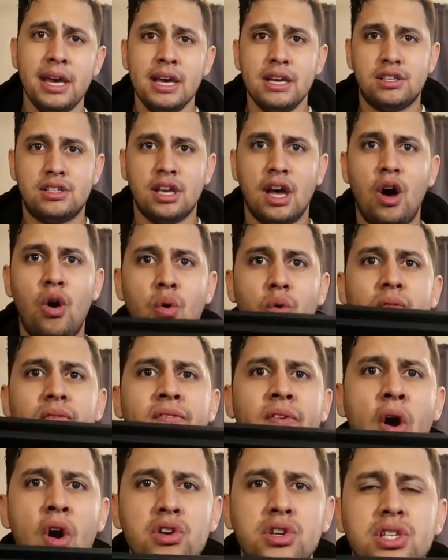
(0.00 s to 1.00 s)
So
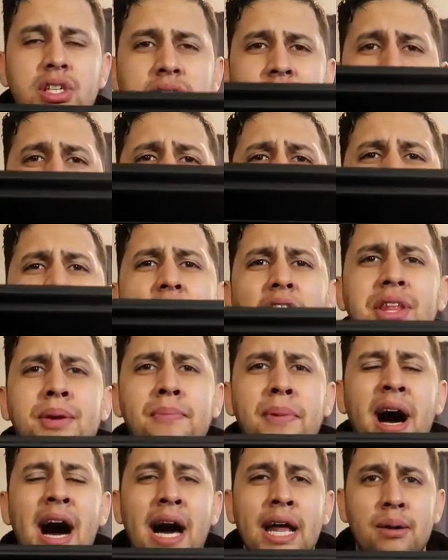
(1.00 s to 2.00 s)
first up on the
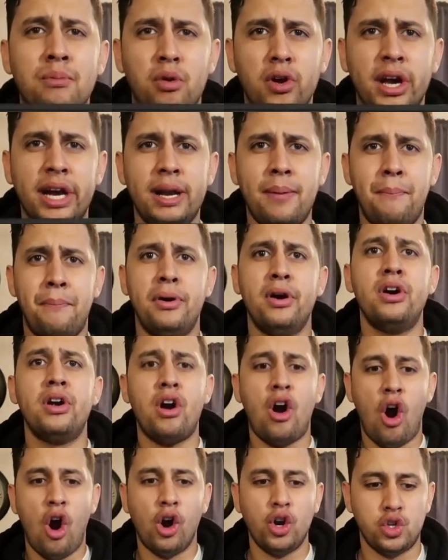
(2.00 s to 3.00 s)
bottom, we're gonna put
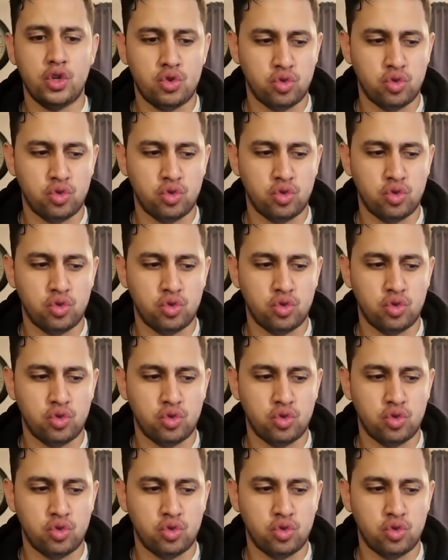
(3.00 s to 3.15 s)
our